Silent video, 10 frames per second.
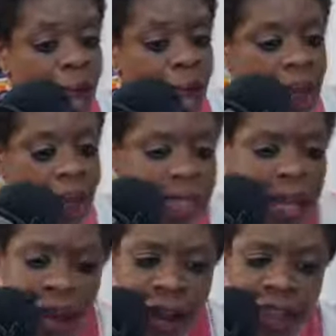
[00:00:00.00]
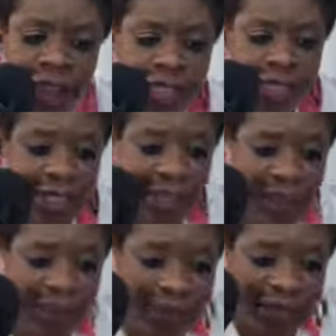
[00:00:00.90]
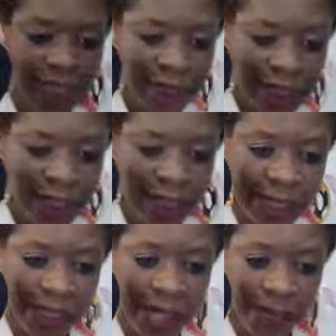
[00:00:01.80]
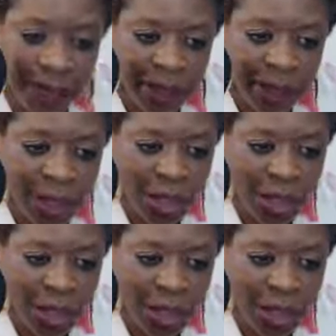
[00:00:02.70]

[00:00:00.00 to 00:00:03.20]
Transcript: I always, Irene says, I believe in contentment,